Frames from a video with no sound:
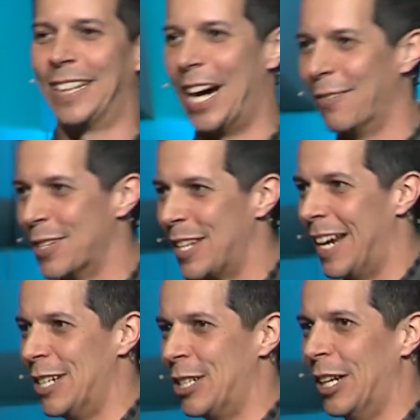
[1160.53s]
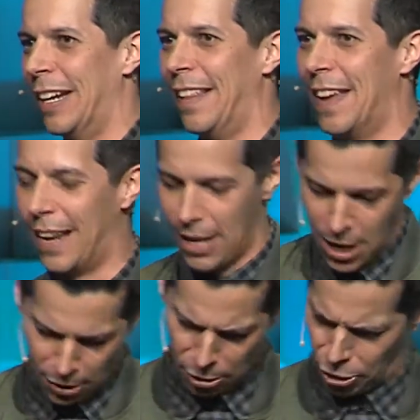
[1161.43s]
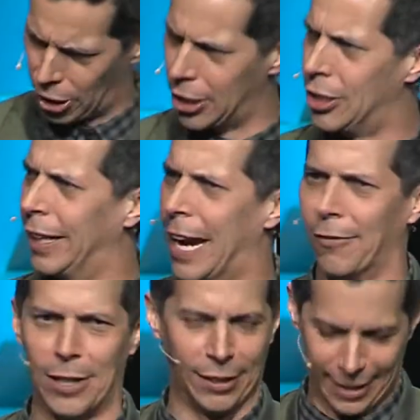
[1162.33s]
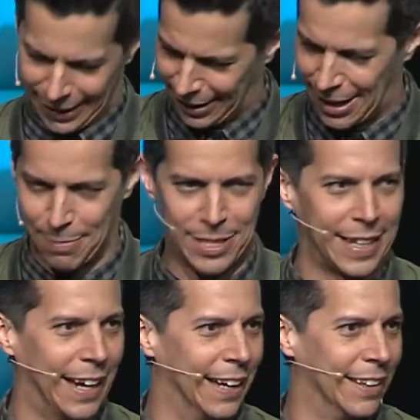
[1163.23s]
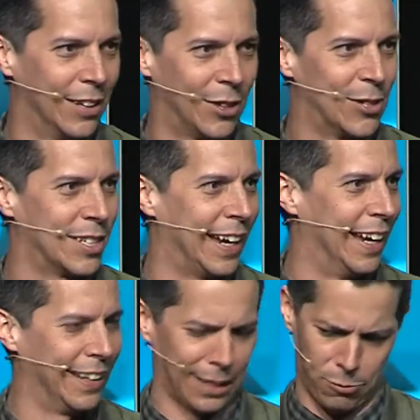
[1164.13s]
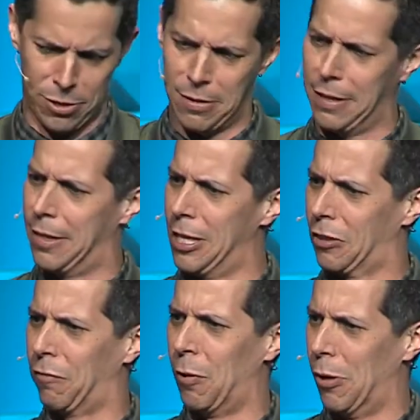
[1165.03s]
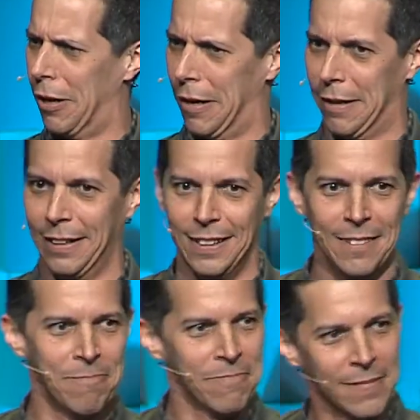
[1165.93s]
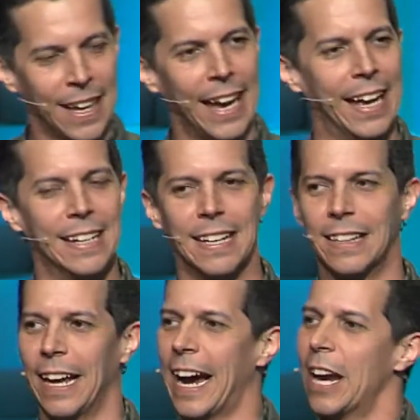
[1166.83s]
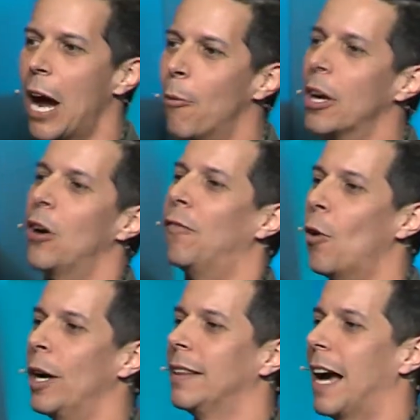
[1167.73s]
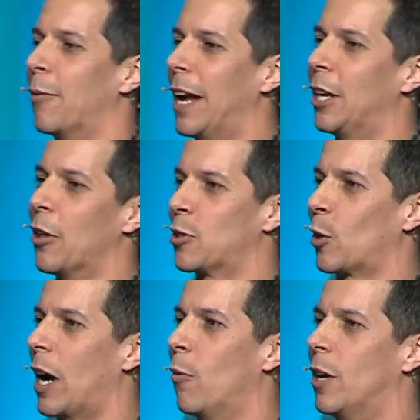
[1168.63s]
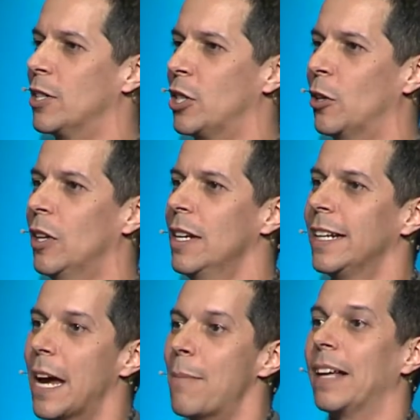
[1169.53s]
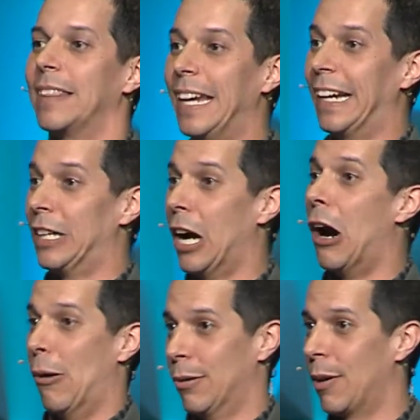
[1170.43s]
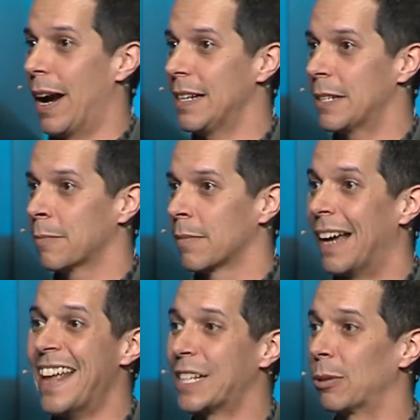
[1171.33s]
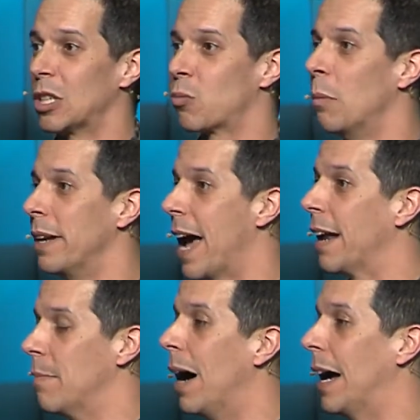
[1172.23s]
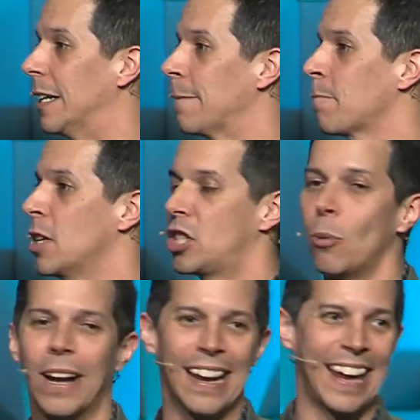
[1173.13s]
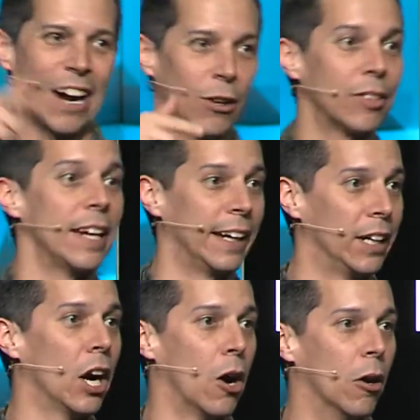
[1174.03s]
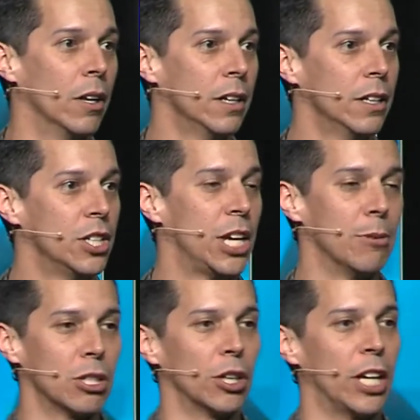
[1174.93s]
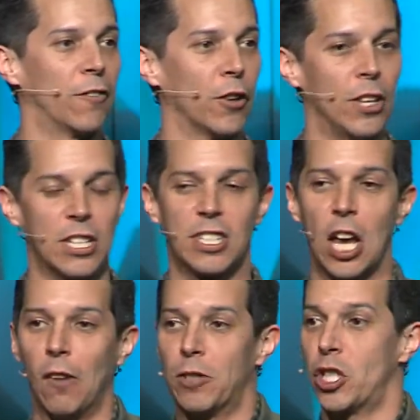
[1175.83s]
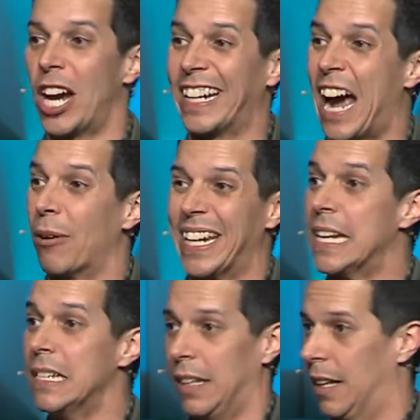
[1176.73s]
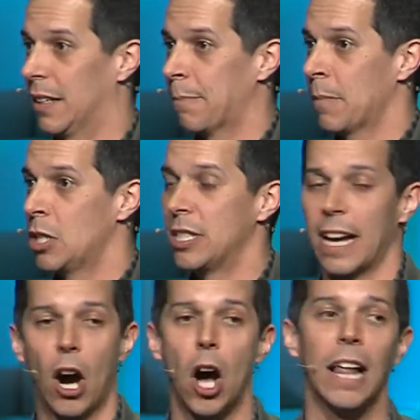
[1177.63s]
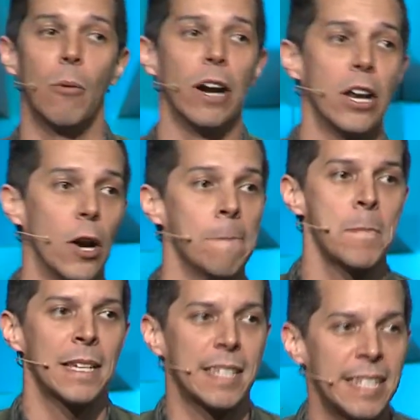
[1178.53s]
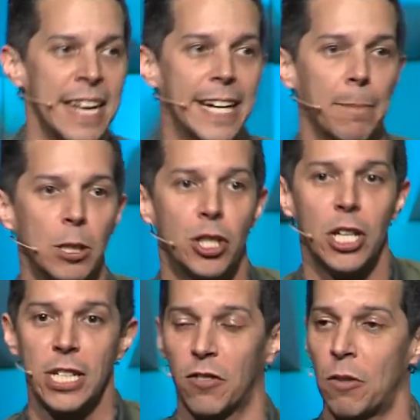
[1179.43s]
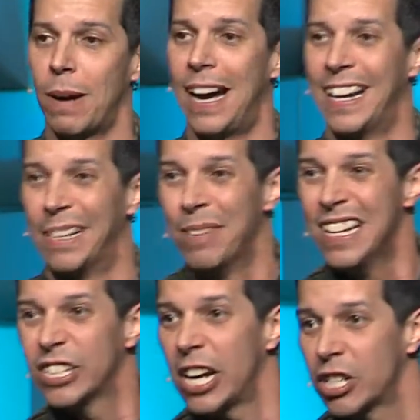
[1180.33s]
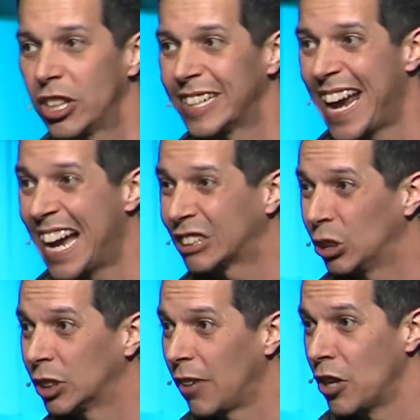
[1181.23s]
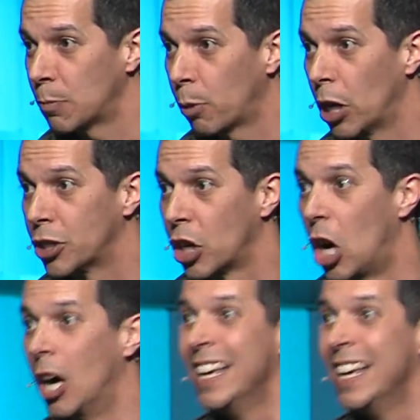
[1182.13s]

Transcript: conversation, and then they're judging everything that they're scanning. Like, what do you need this for? And like I want to avoid that. When I go to the store, I want to get my thing and go, right? And that's what this woman had in mind. She wanted to get her thing and go. She was looking for this self-checkout healing. She's like, all I want to do, sneak up to Jesus from behind him, touch the tassels of his prayer shawl,